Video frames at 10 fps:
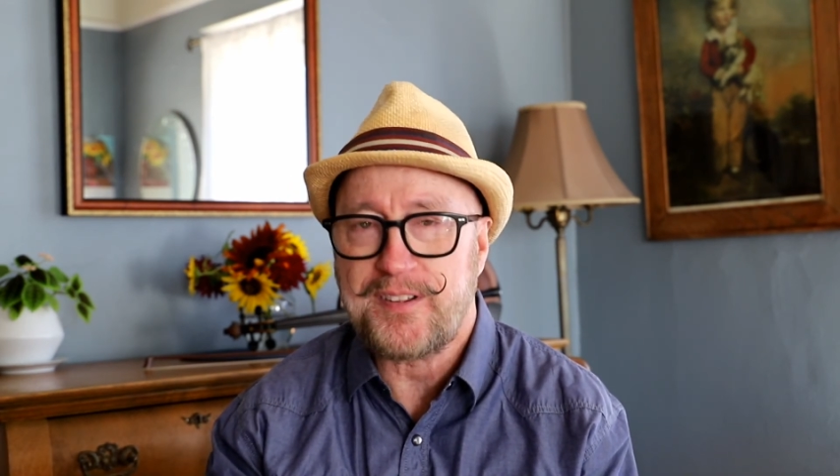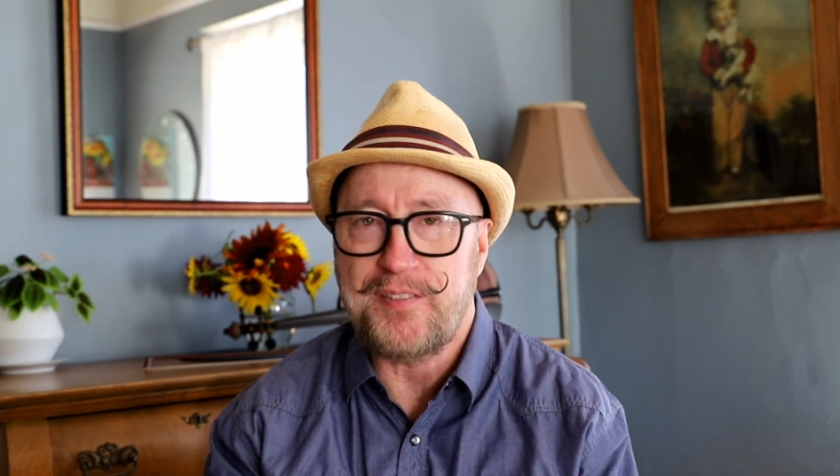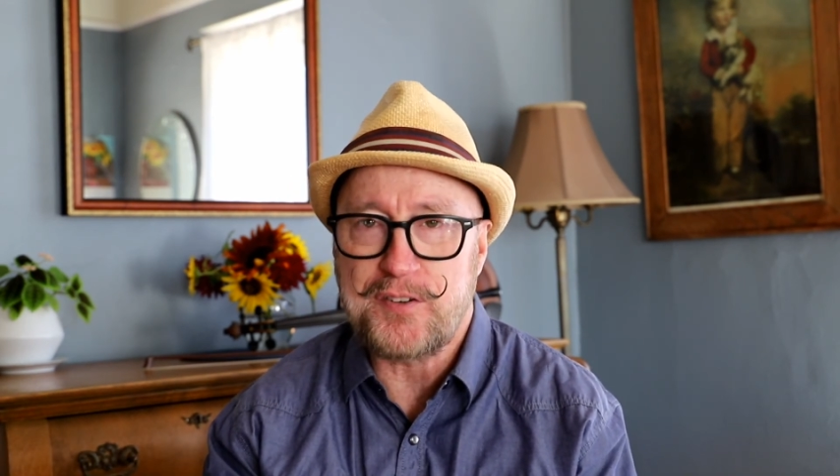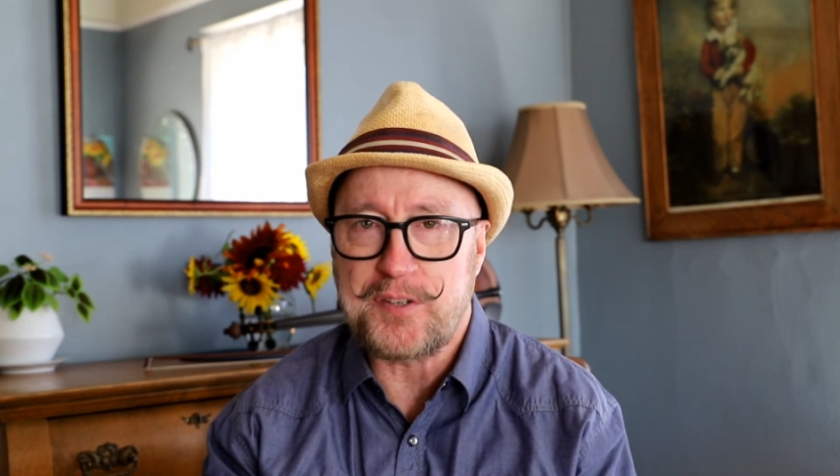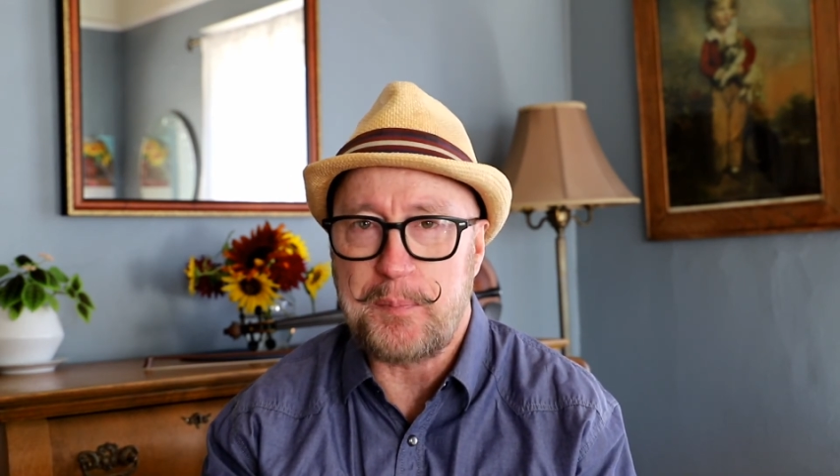
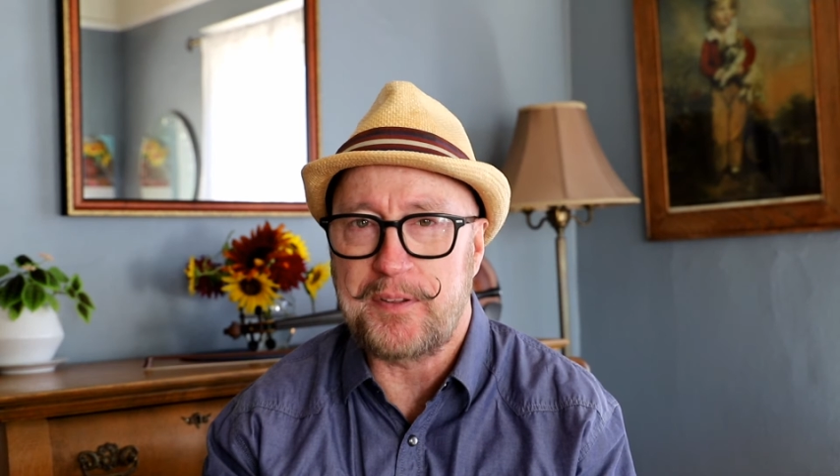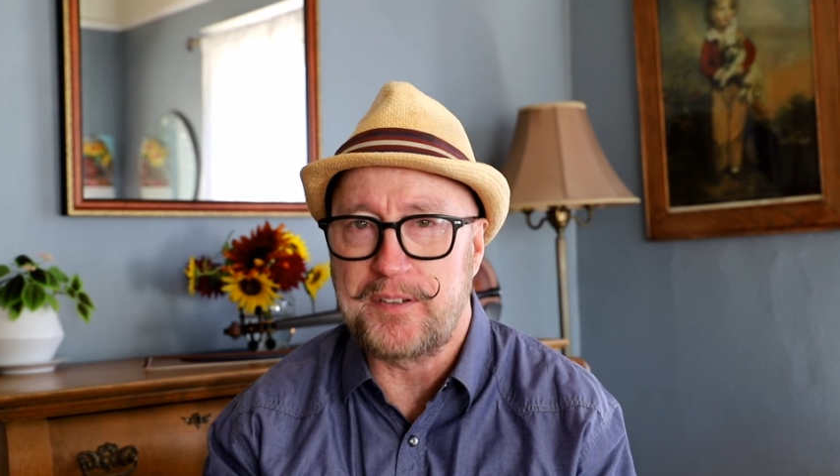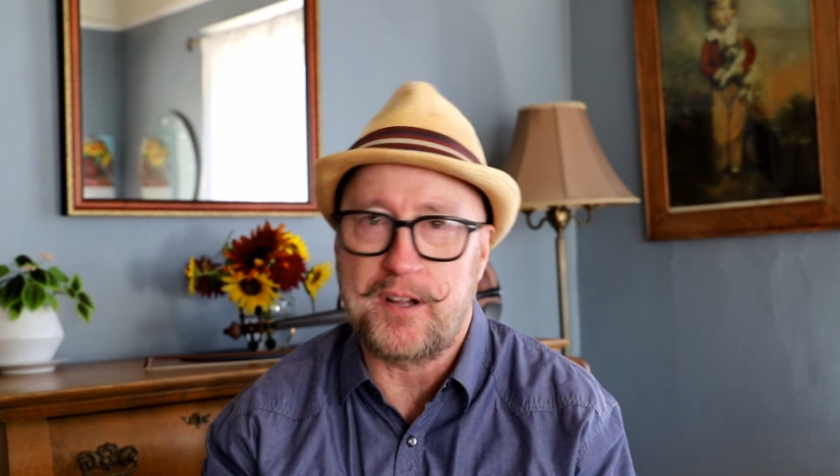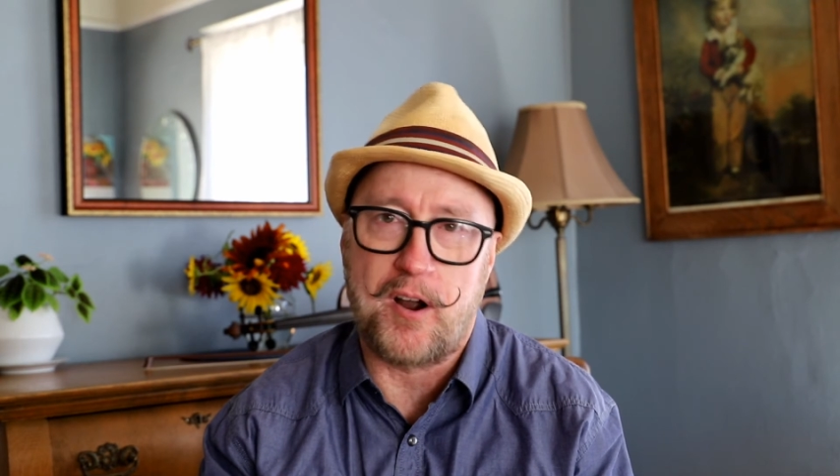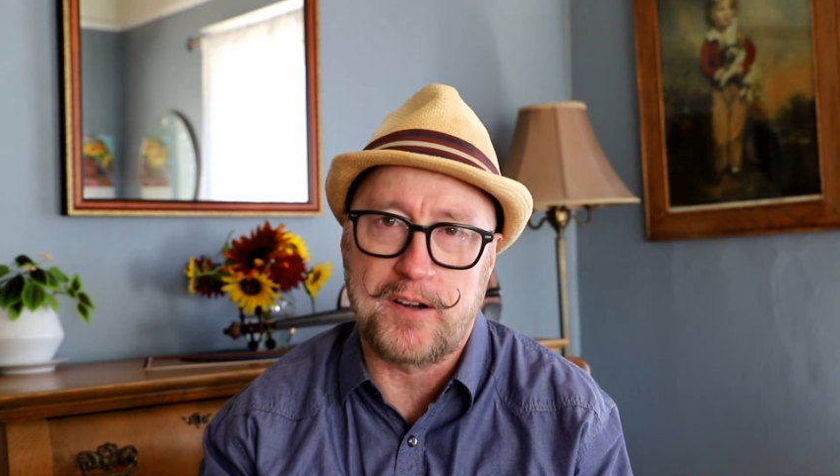there's some of the
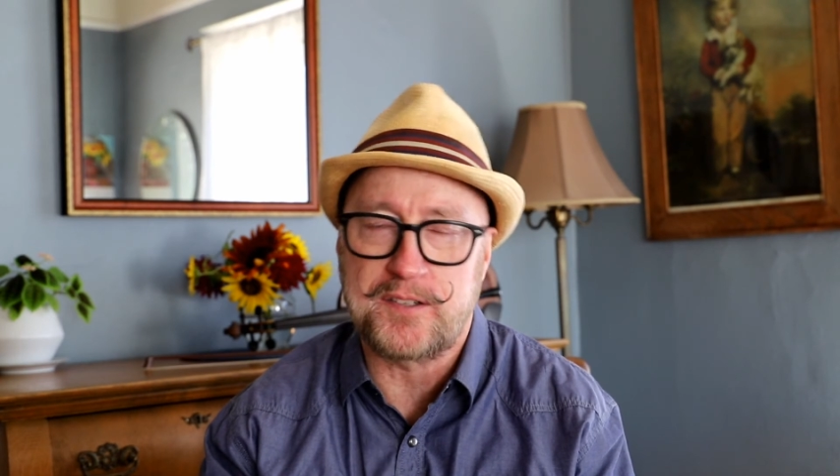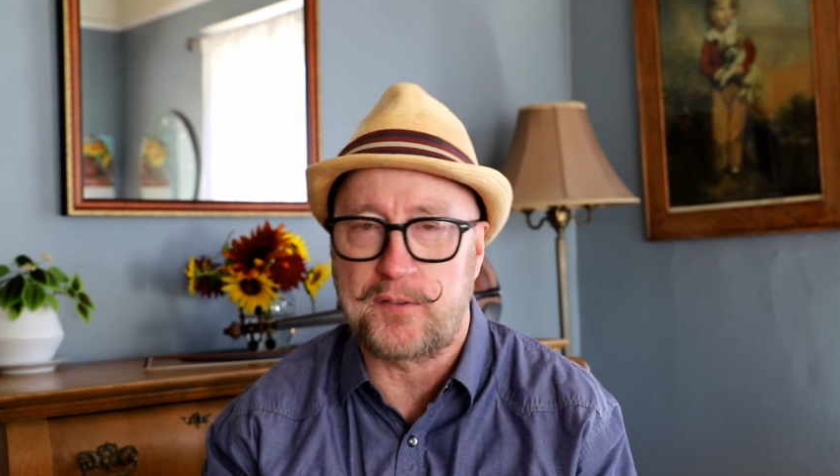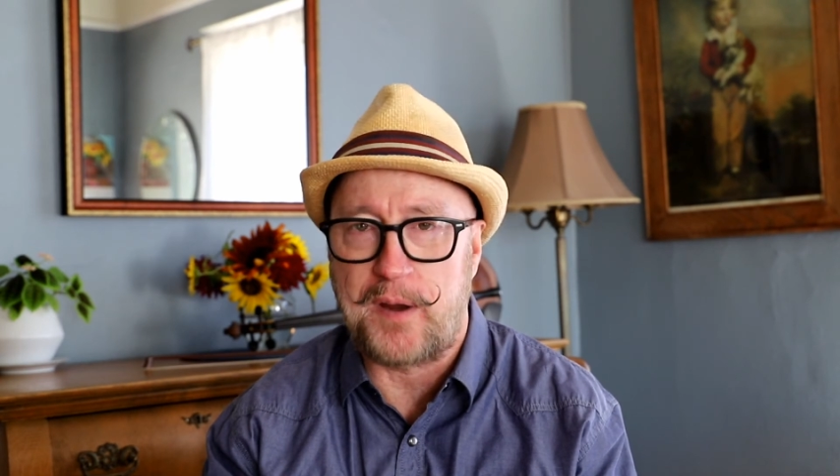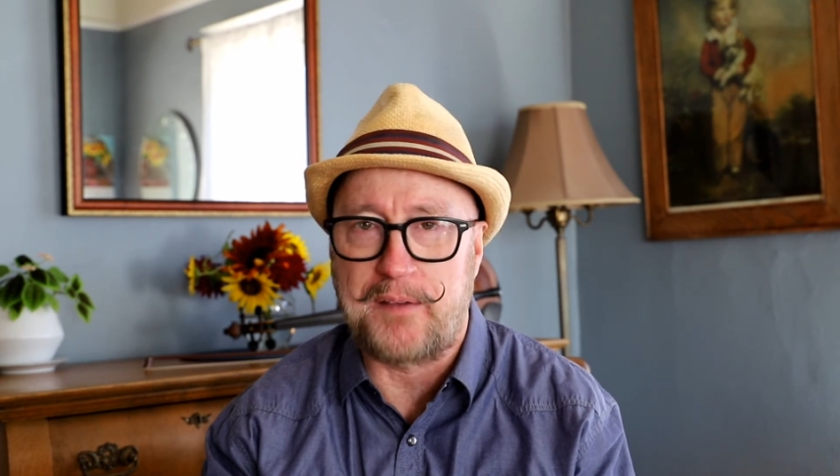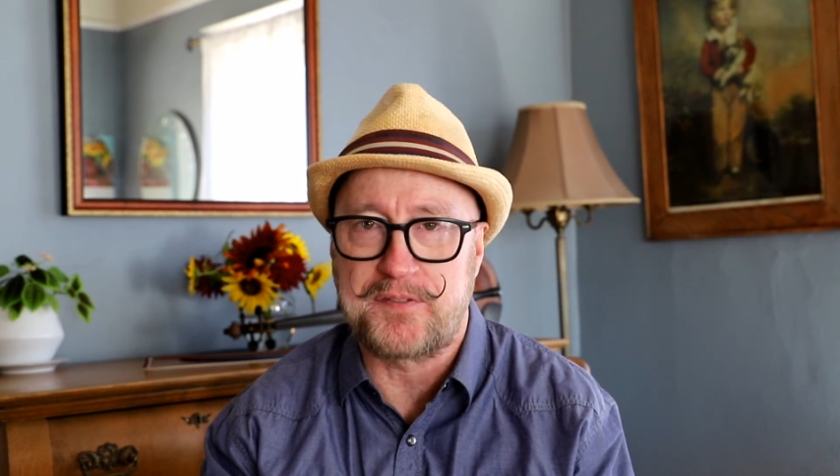little arts
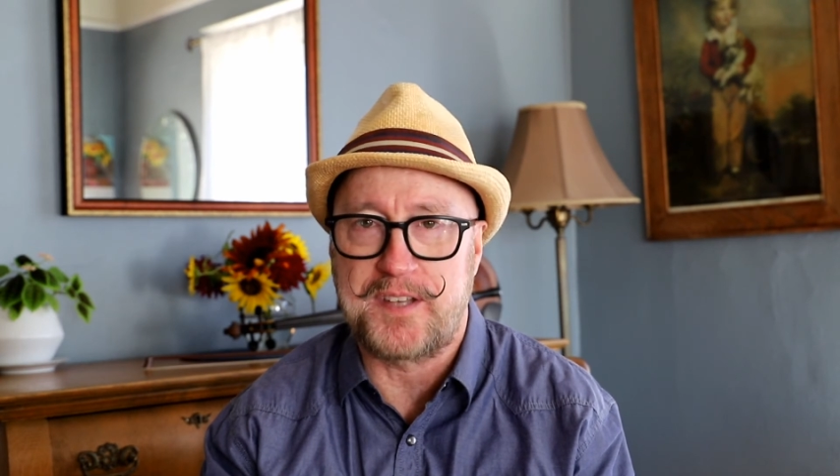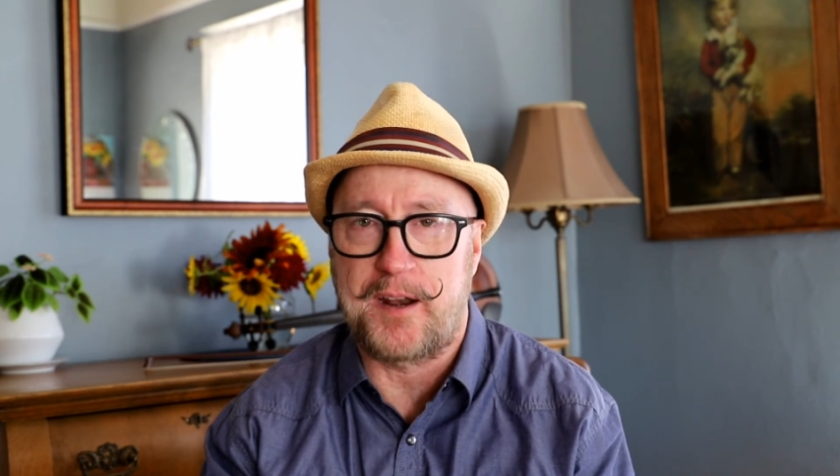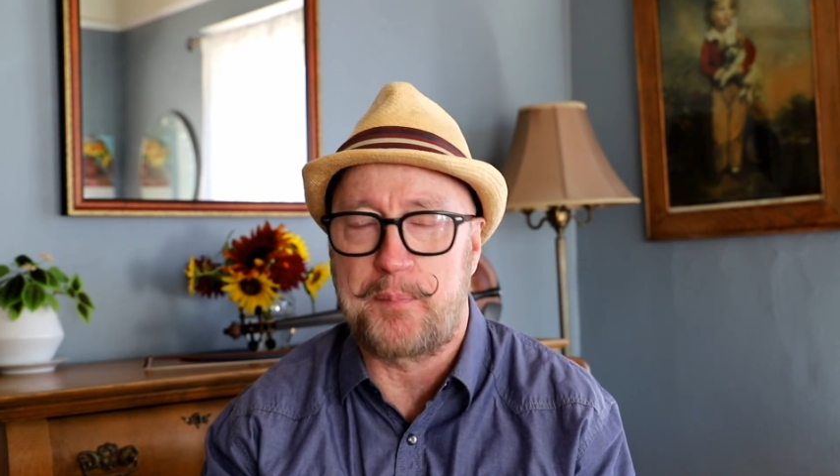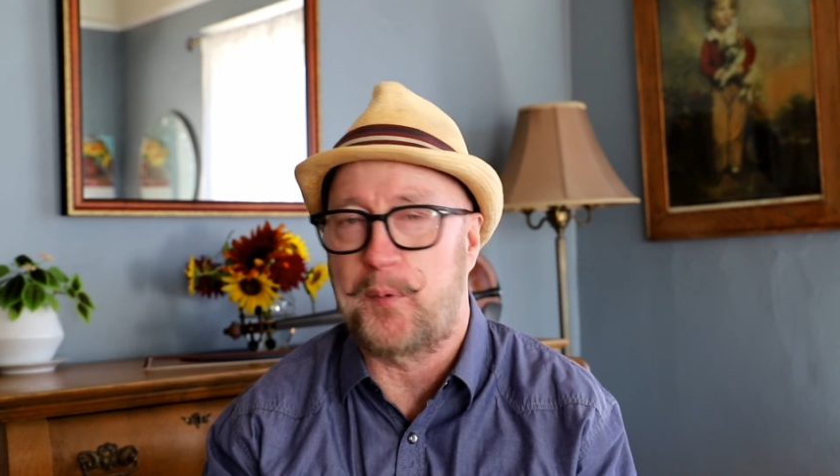and crafts setup.